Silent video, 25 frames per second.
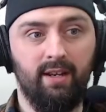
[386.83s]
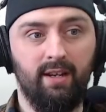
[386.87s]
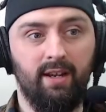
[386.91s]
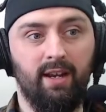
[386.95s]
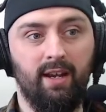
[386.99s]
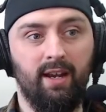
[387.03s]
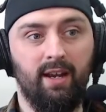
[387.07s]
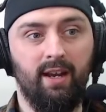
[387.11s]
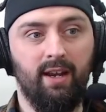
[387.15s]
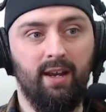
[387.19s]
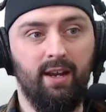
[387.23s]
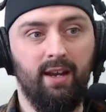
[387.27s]

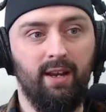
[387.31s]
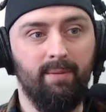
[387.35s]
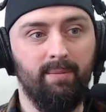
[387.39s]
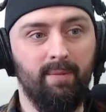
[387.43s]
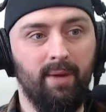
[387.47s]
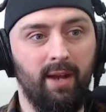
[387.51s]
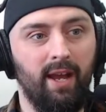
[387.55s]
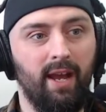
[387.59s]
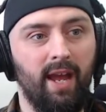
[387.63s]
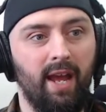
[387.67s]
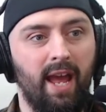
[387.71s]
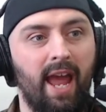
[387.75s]

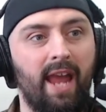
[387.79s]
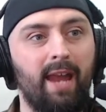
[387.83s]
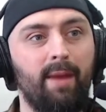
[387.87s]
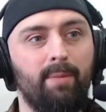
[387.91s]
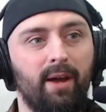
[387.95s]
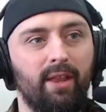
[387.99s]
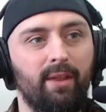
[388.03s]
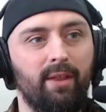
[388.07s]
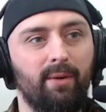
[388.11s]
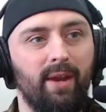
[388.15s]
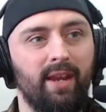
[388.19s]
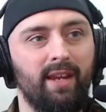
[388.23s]
Hey,
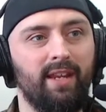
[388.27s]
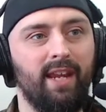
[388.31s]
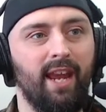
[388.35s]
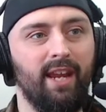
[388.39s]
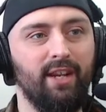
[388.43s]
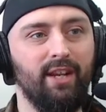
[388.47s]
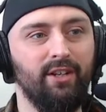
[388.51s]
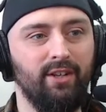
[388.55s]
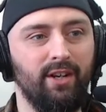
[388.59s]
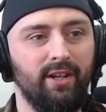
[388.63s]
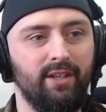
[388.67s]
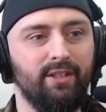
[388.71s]
by the way,
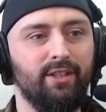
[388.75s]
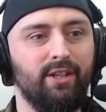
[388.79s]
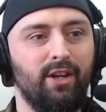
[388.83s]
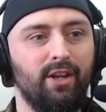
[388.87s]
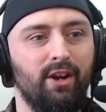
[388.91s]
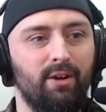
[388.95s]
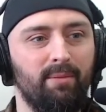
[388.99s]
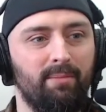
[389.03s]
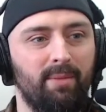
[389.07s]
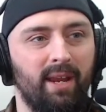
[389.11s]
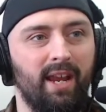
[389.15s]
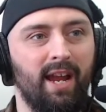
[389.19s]
K-Dread,
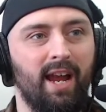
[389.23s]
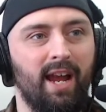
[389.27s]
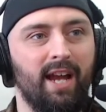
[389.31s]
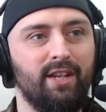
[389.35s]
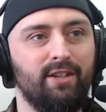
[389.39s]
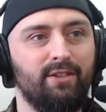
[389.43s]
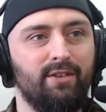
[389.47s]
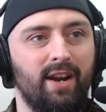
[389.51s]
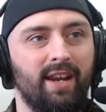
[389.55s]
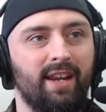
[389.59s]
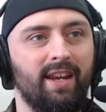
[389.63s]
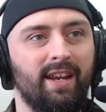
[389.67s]
Scott B,
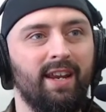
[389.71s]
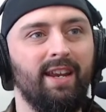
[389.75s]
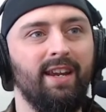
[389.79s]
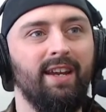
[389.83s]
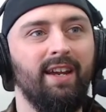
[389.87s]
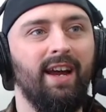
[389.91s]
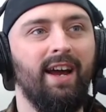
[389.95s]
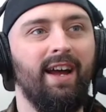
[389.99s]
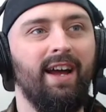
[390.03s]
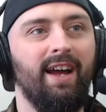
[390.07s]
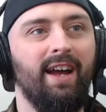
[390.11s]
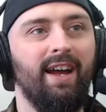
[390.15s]
Azrank,
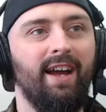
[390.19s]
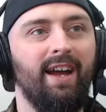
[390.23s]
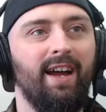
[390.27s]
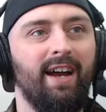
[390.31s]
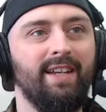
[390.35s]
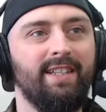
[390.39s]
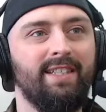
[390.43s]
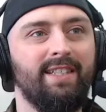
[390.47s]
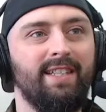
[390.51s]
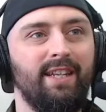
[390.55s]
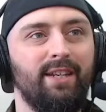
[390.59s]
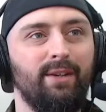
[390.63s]

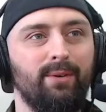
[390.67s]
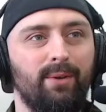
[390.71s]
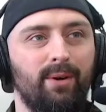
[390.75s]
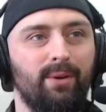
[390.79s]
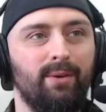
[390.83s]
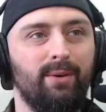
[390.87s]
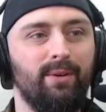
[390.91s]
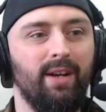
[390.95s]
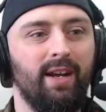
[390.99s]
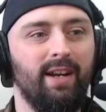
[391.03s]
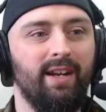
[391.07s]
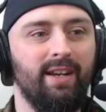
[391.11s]
I see you
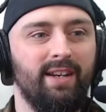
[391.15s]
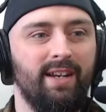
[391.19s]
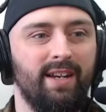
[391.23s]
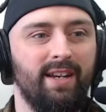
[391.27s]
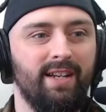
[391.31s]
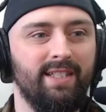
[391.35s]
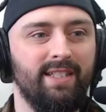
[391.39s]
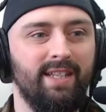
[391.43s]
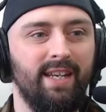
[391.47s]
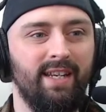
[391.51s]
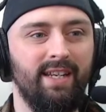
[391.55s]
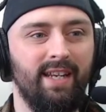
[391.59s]
all.
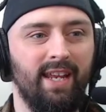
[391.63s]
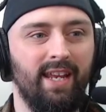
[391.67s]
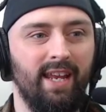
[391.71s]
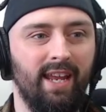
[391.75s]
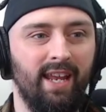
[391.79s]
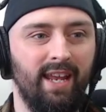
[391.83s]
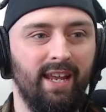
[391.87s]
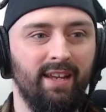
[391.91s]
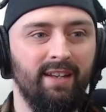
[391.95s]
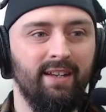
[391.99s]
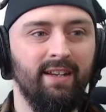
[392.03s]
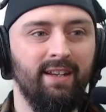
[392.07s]
Nice seeing you
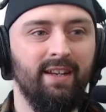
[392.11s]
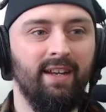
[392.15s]
here.